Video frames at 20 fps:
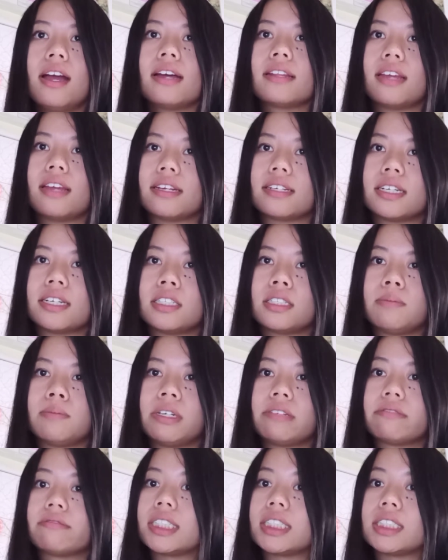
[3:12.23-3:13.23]
They tend to be
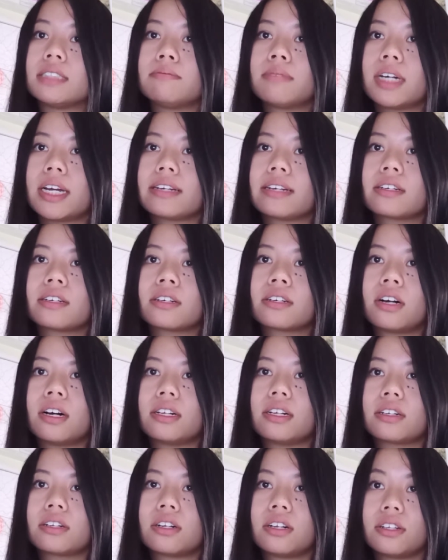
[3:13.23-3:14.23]
written by
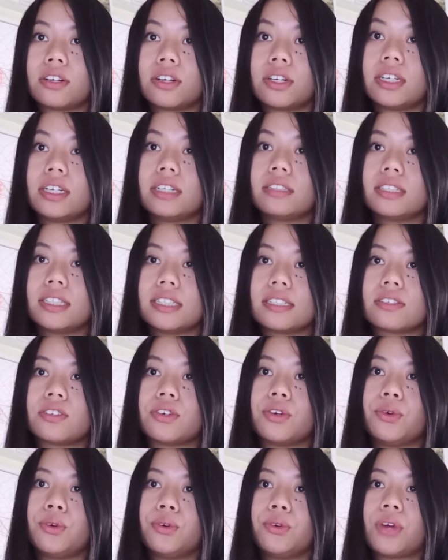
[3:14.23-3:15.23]
colonialists
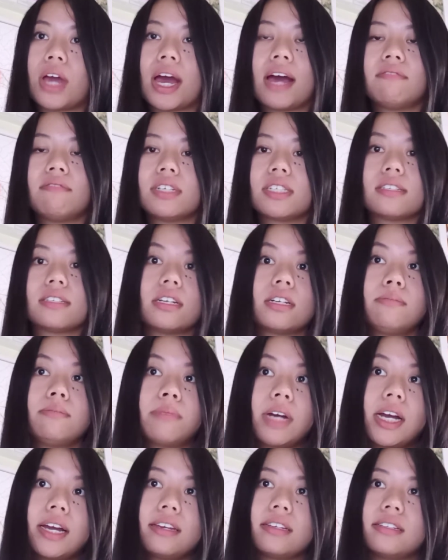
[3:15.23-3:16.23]
who have a certain
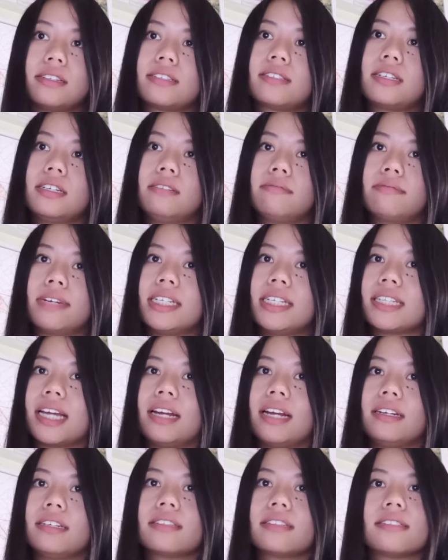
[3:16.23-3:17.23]
bias in
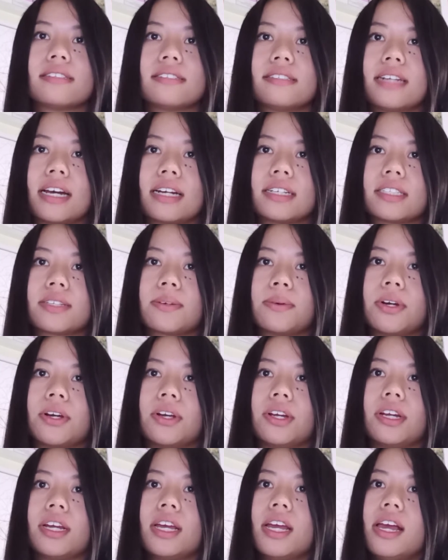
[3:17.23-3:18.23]
maintaining the status quo,
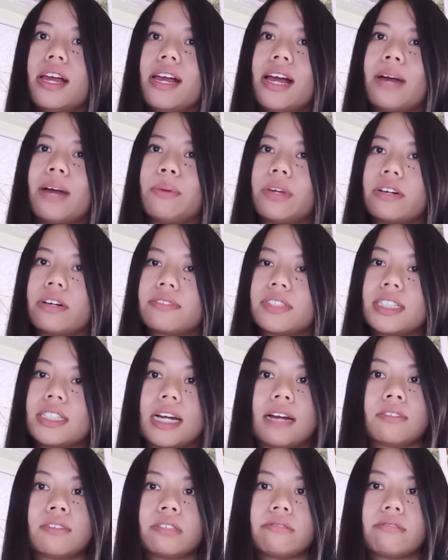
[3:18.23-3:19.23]
and we often
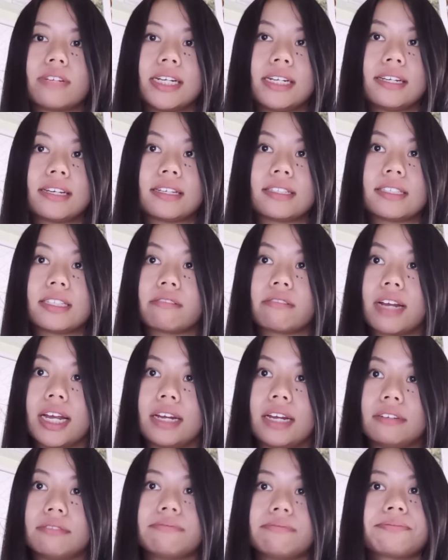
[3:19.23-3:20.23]
have to read against the
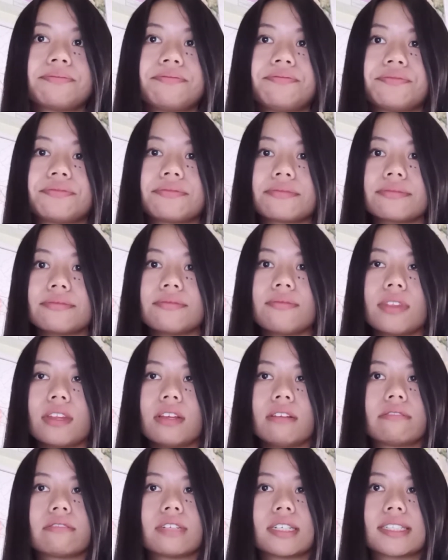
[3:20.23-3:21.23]
grain.
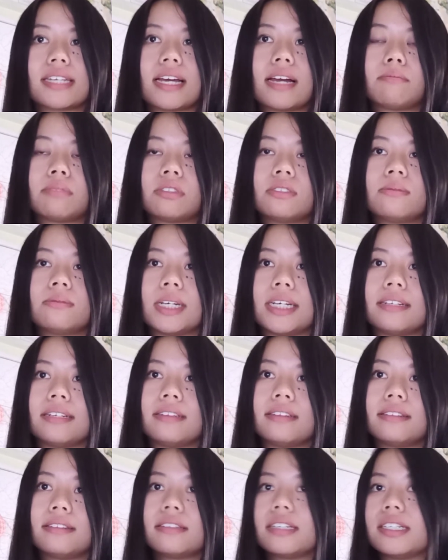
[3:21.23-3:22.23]
For example,
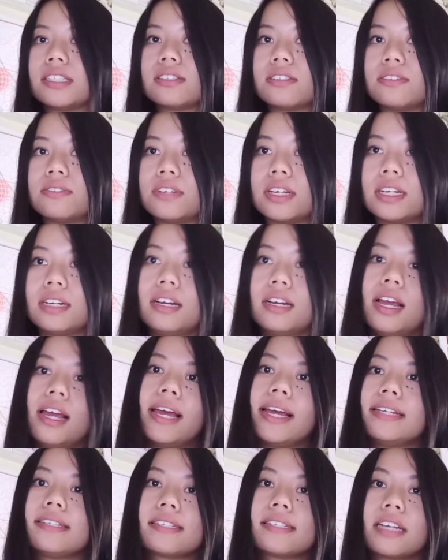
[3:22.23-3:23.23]
when lists of
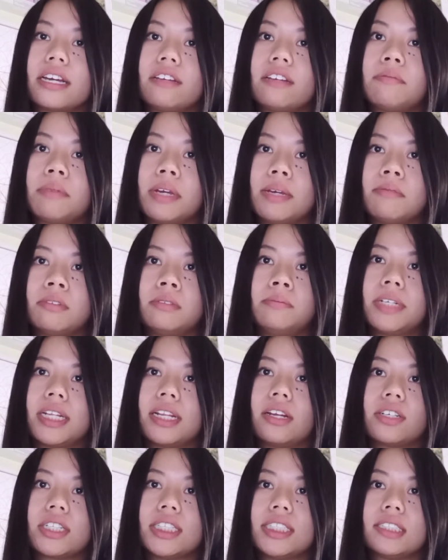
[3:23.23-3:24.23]
enslaved people
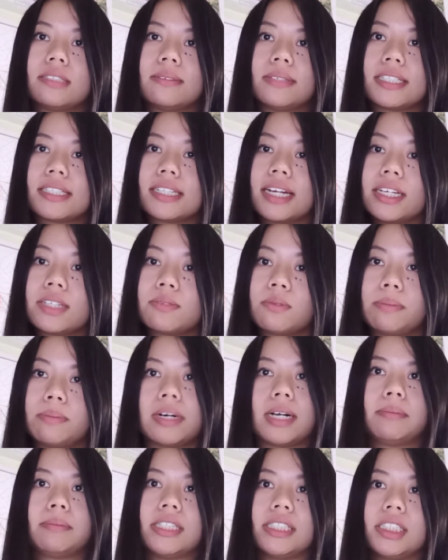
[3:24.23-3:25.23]
belonging to estates were
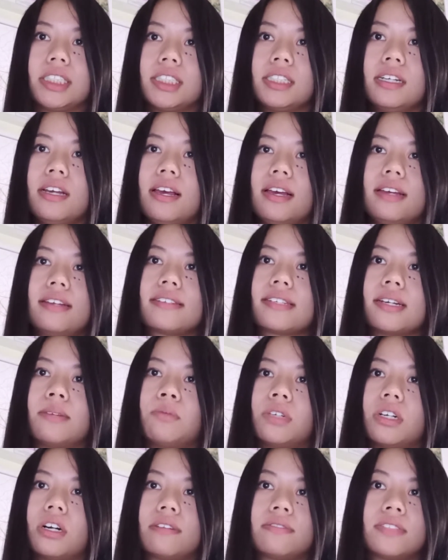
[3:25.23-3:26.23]
published, some
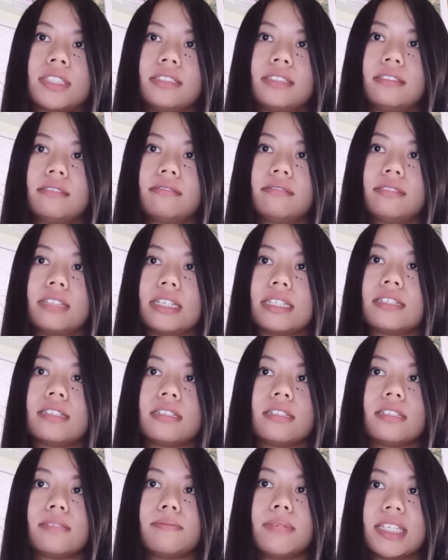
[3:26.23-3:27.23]
were often listed
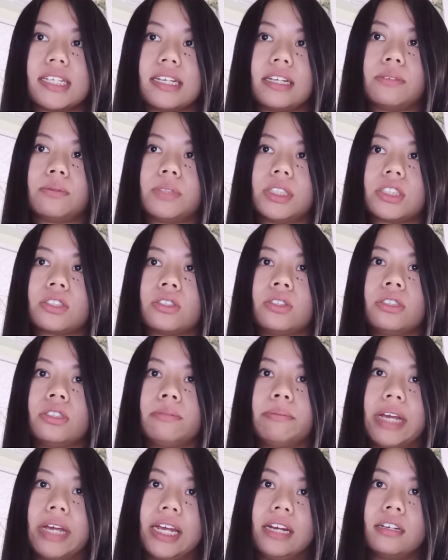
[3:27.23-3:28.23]
as missing, which could
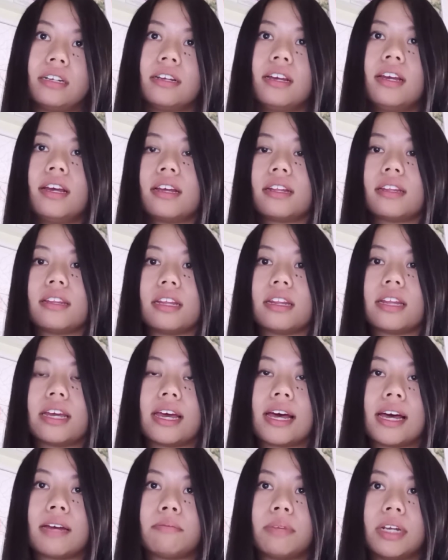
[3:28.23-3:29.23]
mean that there
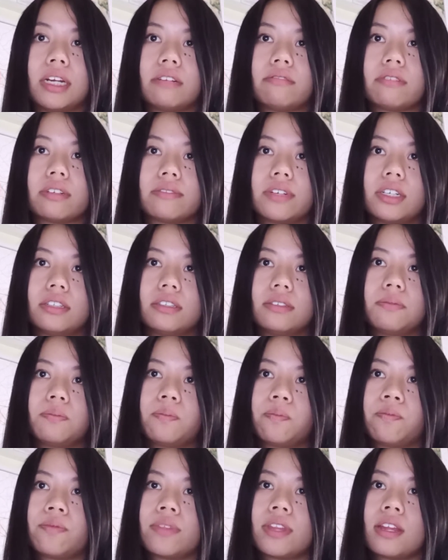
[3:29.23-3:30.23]
had been a revolt.
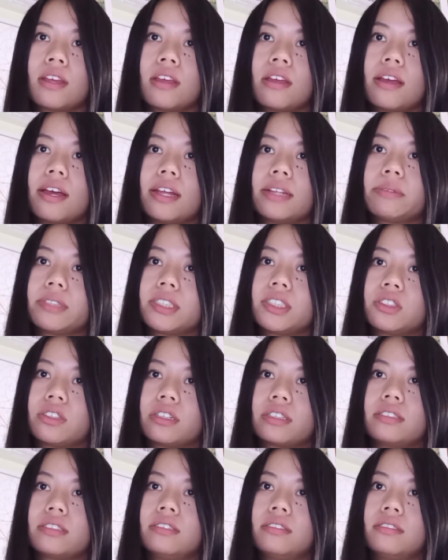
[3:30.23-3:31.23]
And there was
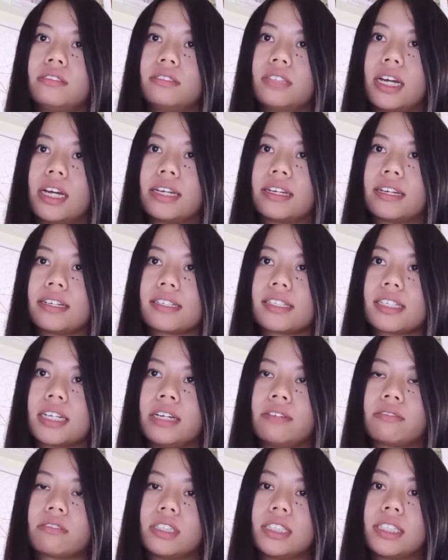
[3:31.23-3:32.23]
struggle against
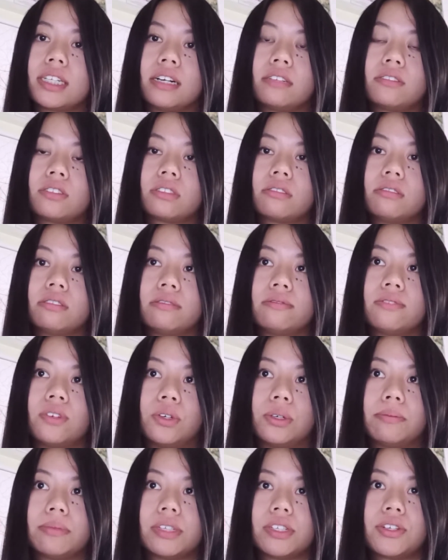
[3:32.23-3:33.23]
slavery in cultural
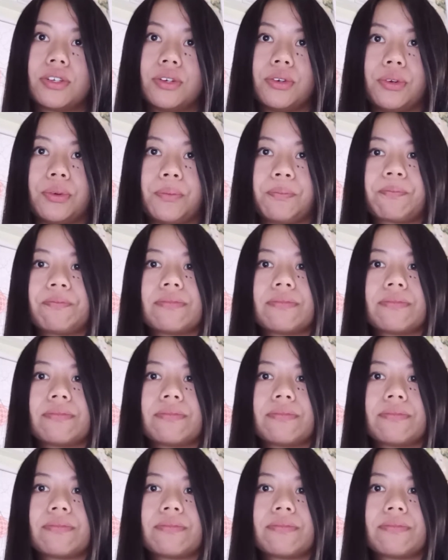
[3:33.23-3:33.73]
forms too.